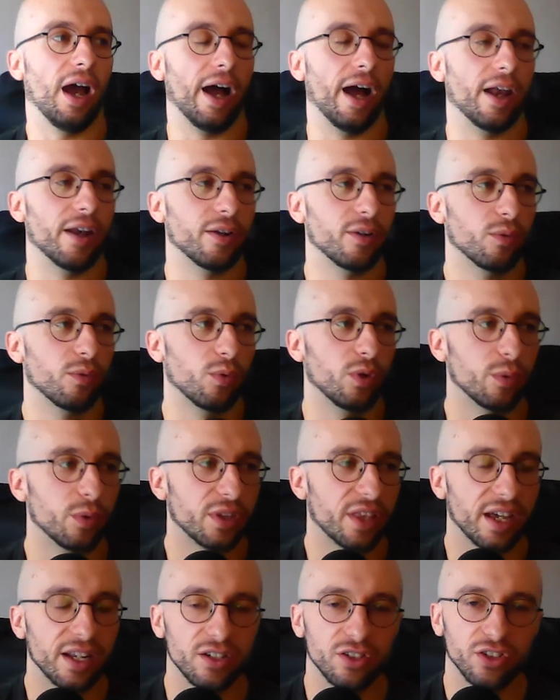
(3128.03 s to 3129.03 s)
And we were
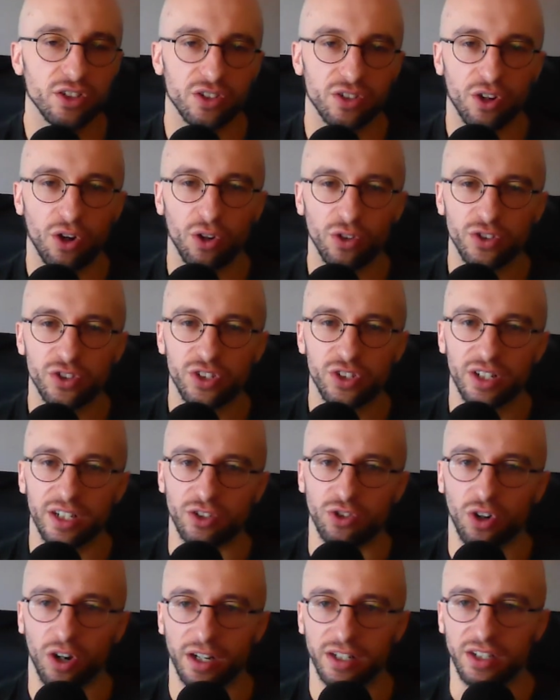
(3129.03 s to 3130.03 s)
then just constantly
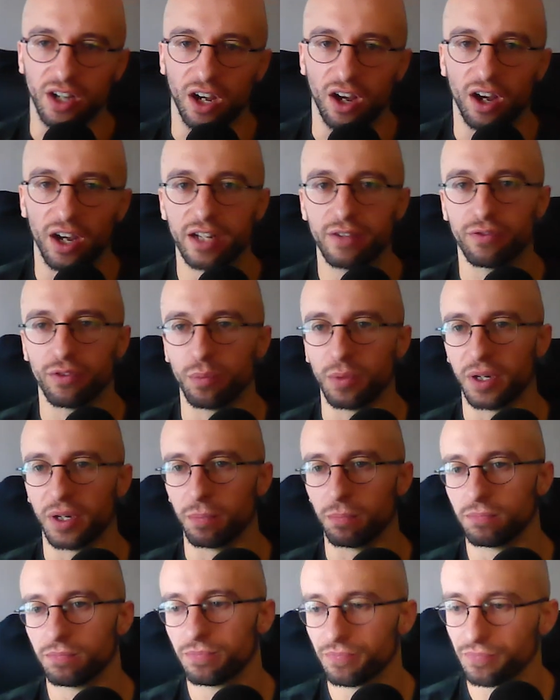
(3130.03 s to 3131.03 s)
trying to hide from
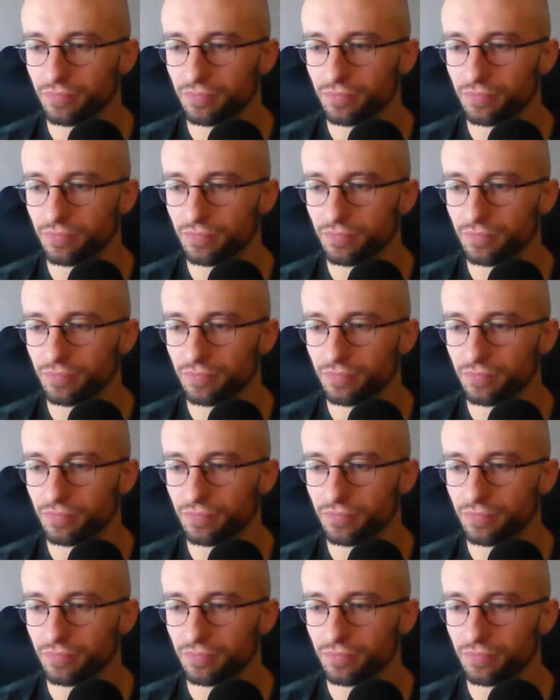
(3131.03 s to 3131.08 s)
him.